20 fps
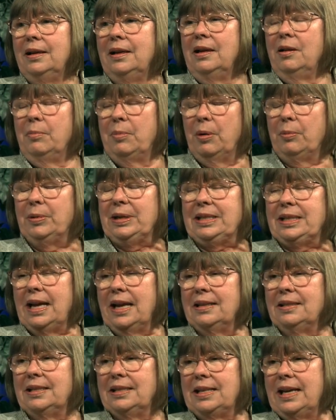Okay. But we
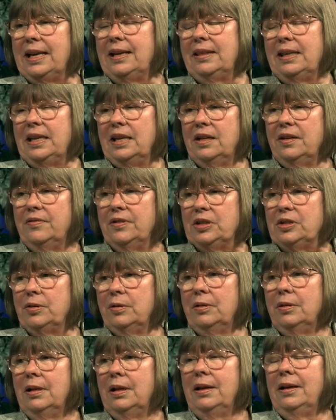tend to take the
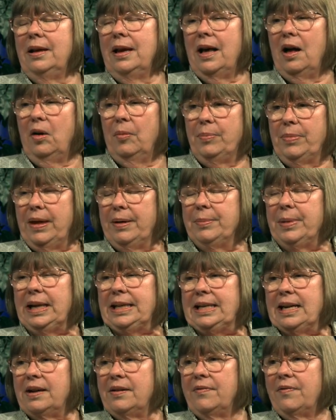individual, help them
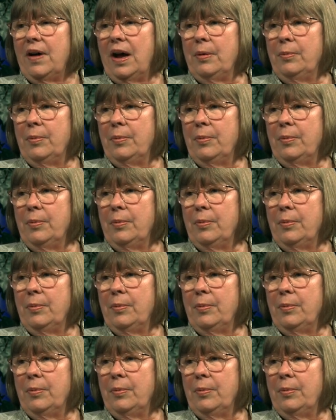identify